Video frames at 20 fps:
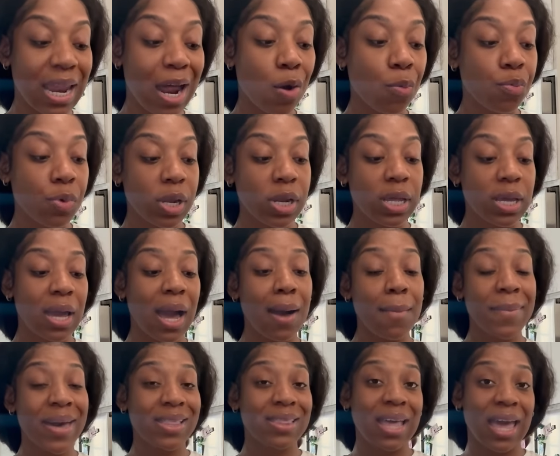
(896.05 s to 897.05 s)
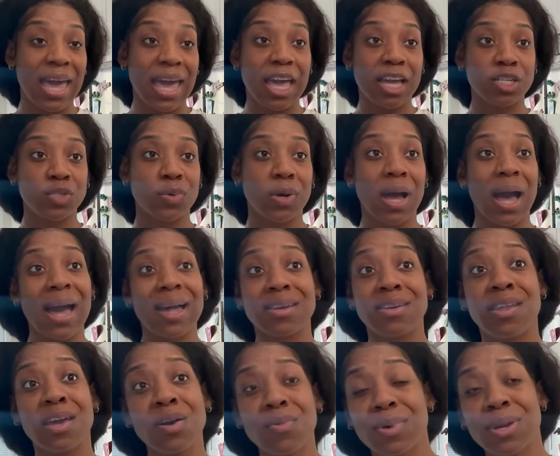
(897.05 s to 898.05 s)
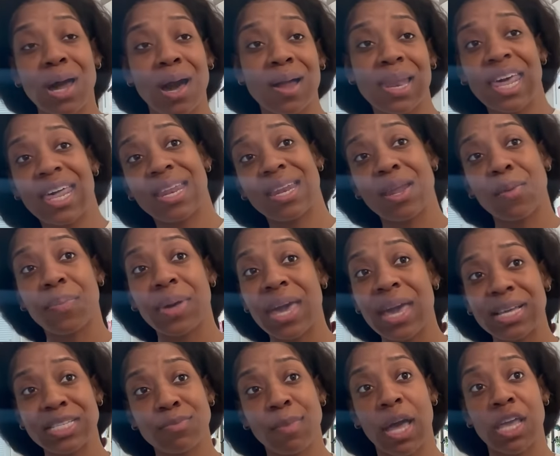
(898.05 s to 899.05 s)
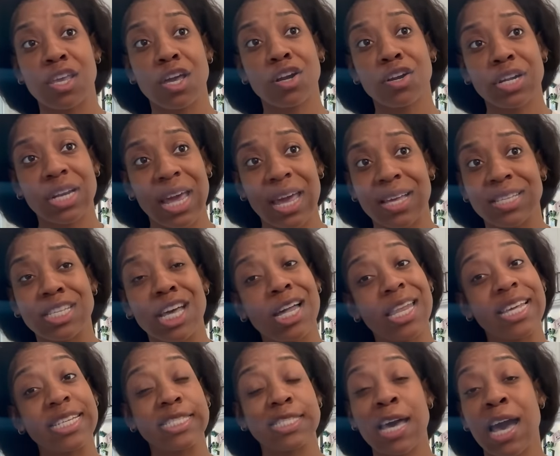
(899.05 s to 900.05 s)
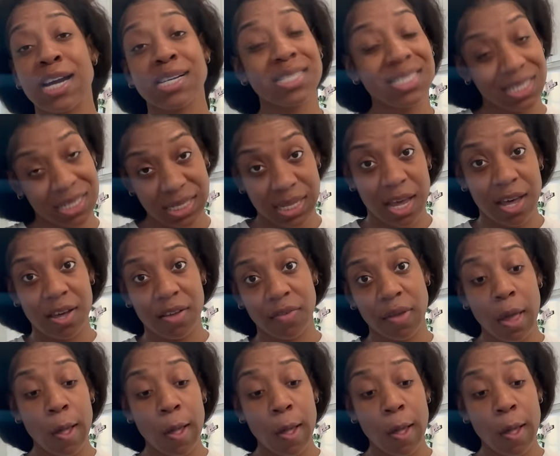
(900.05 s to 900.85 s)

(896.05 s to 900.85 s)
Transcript: And I'm at the age where I dealt with all that in the past, my younger days, all that toxic stuff.